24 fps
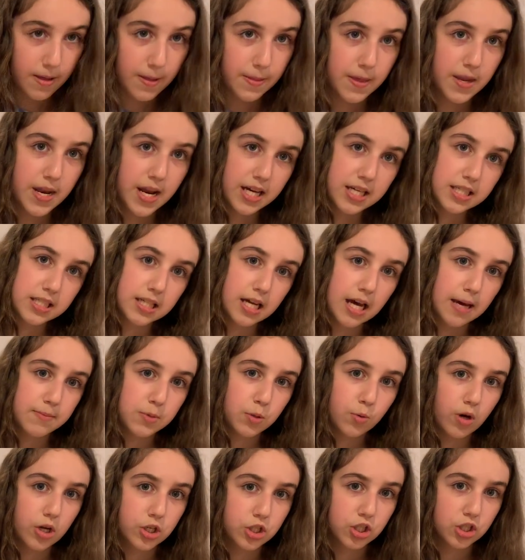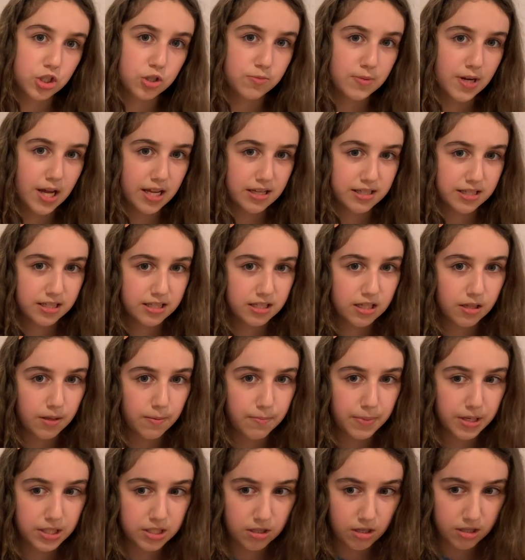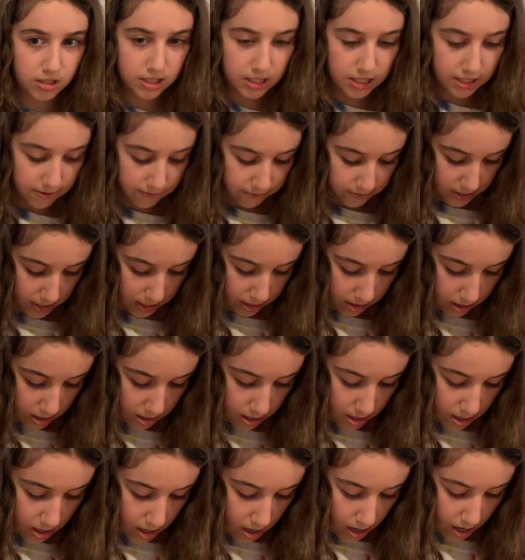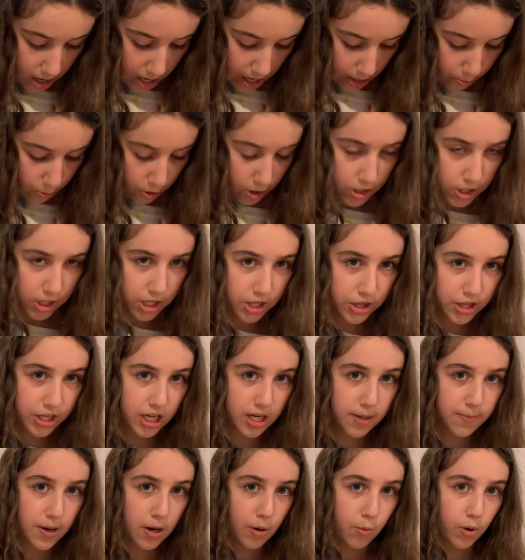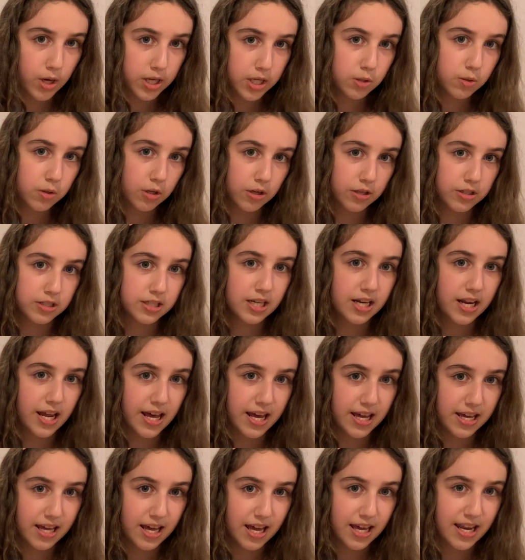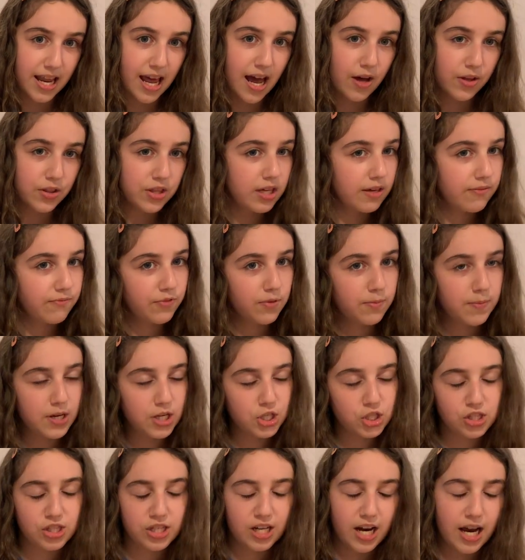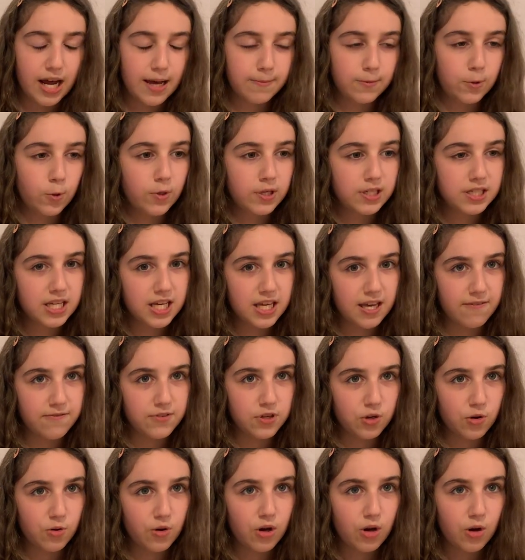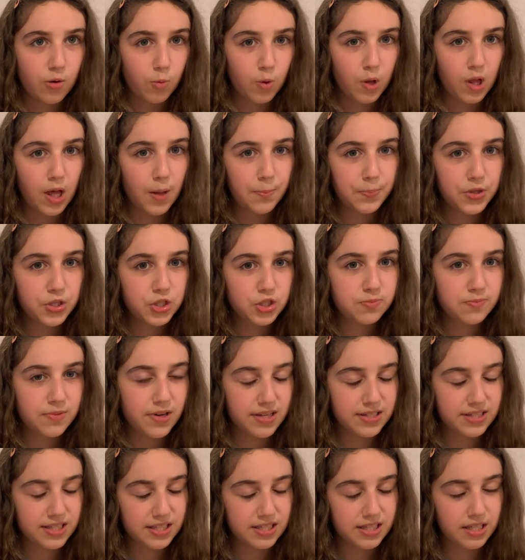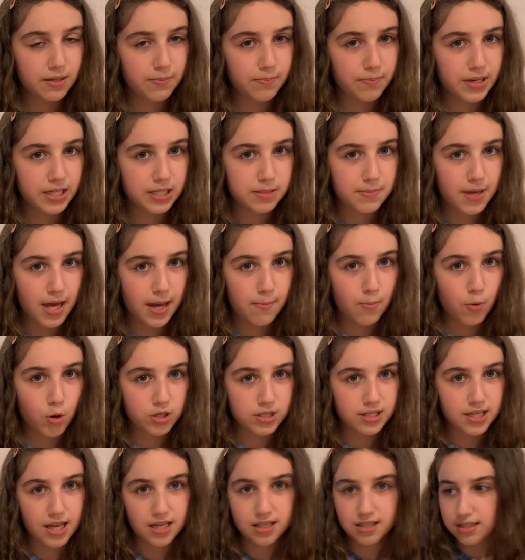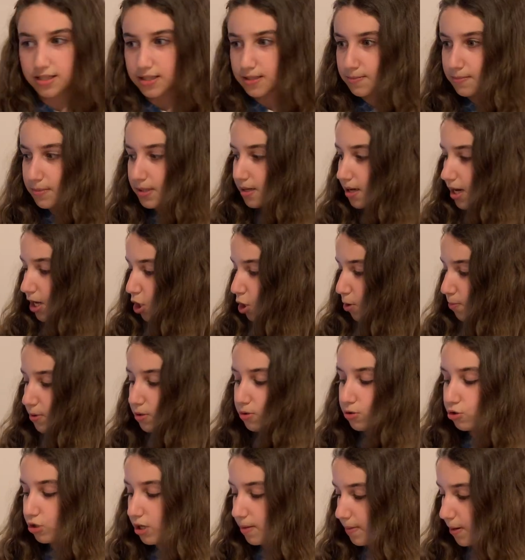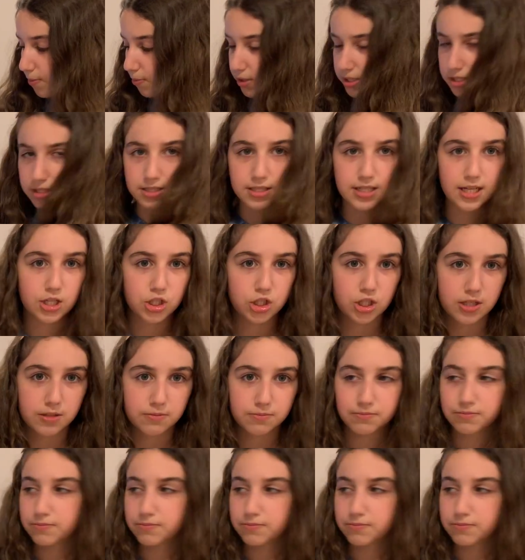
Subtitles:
The next time you watch the Gymnastics Olympics on TV, I want you to think about what you learned today and how the information that I am going to give you will help the Gymnastics Olympics make more sense. I hope you enjoy my presentation.